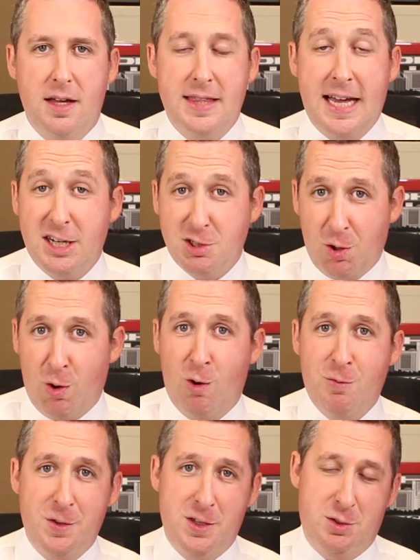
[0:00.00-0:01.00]
That is
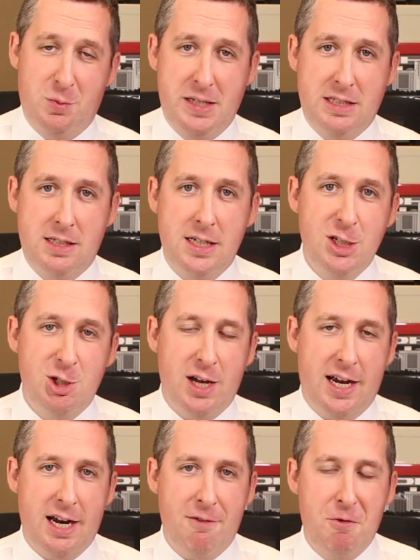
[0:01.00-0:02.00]
all for this week's
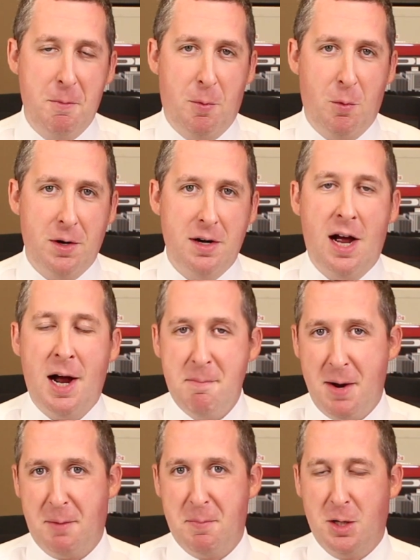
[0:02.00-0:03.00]
TGIF Report.
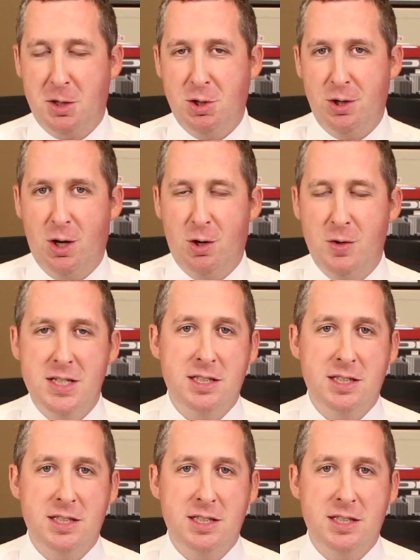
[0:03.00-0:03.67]
I'm Mike Moliterno.